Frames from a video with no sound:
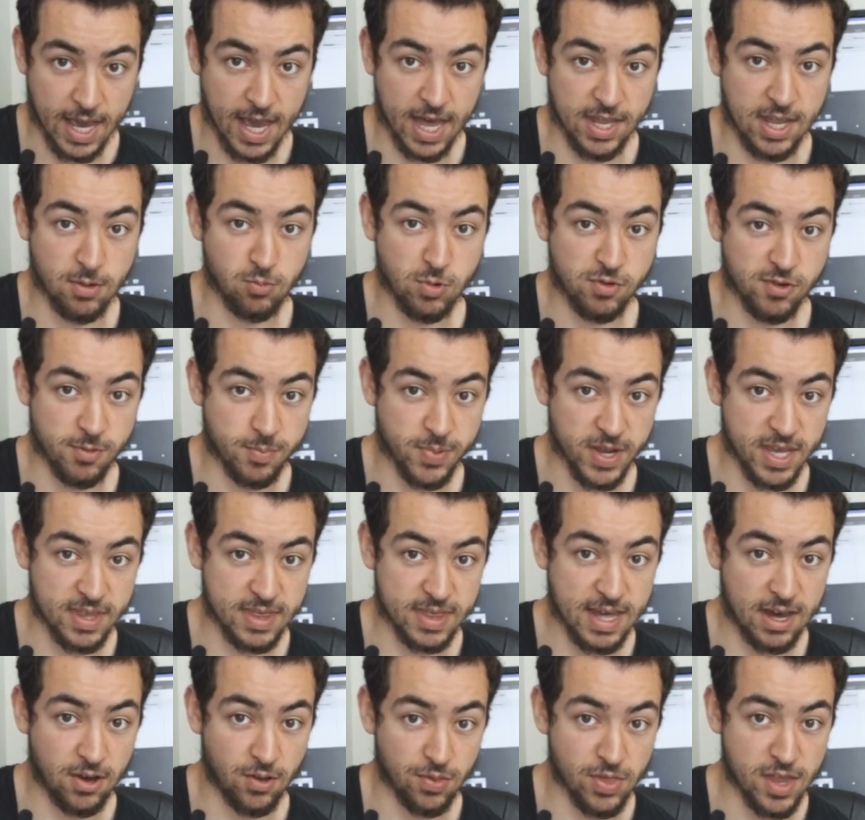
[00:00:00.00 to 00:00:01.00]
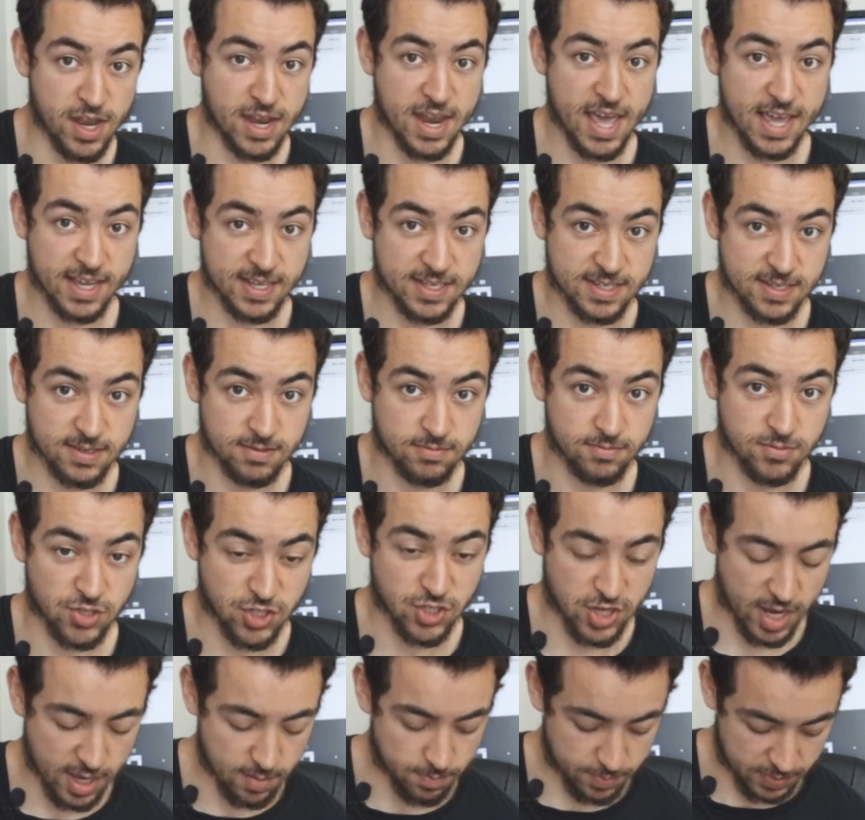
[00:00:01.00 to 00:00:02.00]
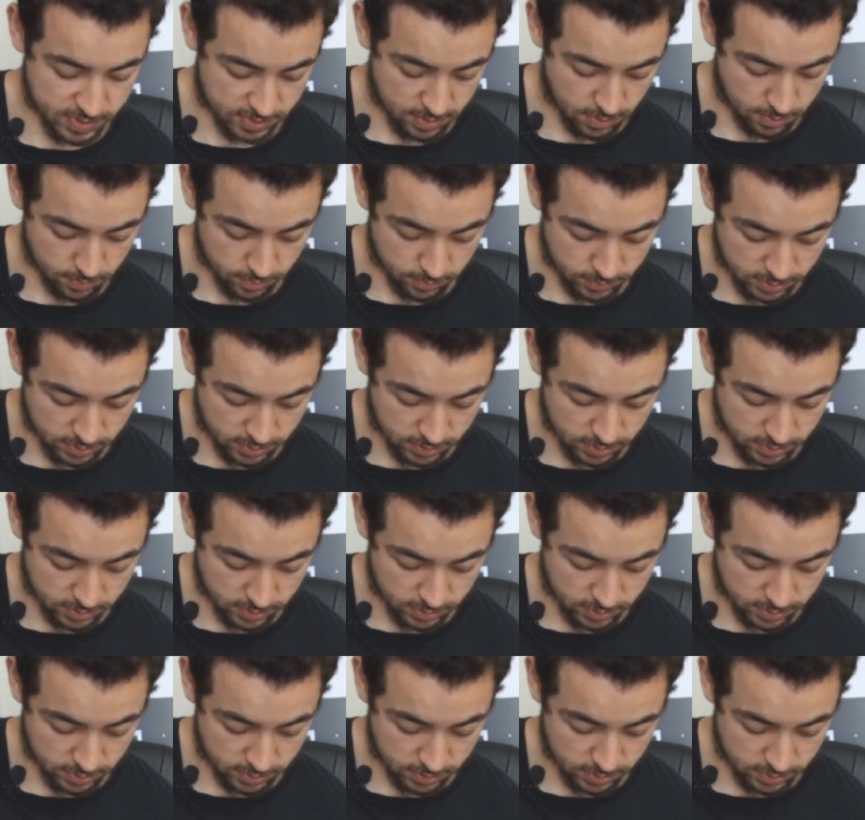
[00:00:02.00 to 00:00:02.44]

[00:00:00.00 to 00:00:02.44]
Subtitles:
And then we repeat that on the next shape. So